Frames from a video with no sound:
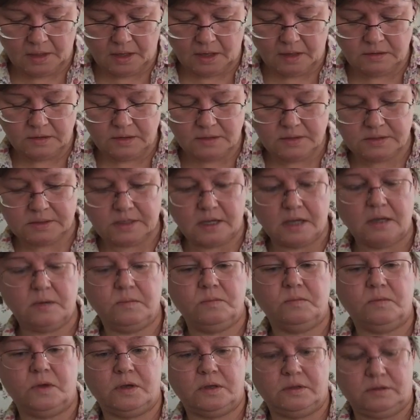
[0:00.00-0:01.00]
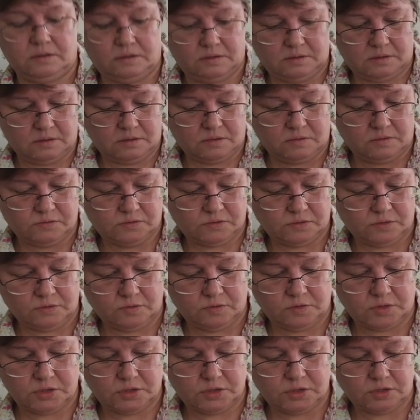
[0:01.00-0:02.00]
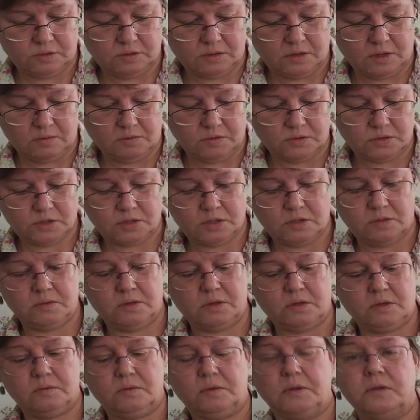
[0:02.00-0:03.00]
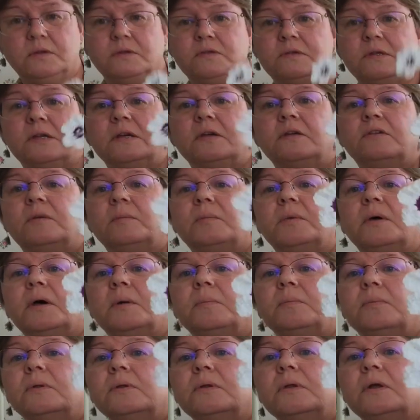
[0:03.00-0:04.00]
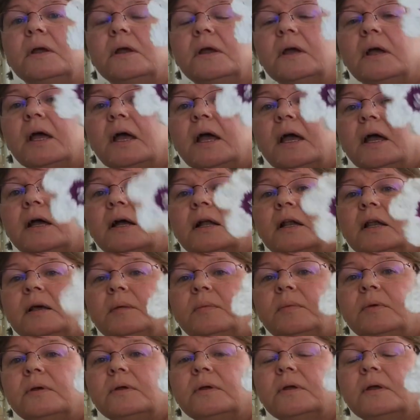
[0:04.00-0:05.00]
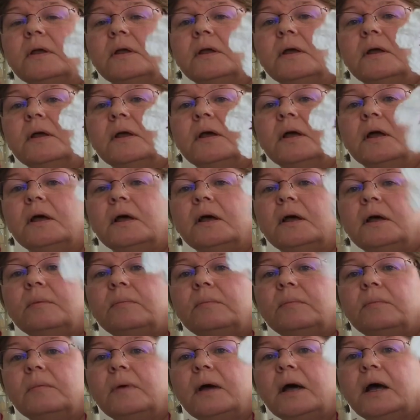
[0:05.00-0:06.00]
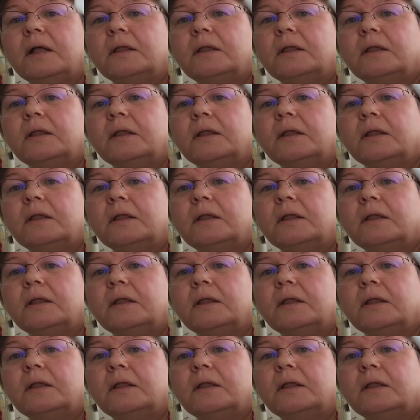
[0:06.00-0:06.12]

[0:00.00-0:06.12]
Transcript: And the same with, oh, I already showed that one, I'll show another one. So here's a purple hair clip, and